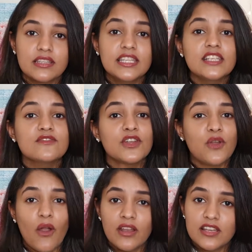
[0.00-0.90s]
These were
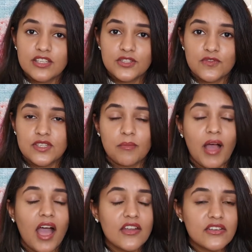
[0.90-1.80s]
not a list of some
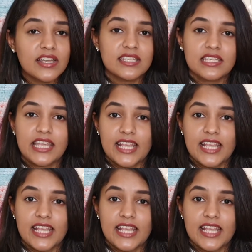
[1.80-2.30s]
unrealistic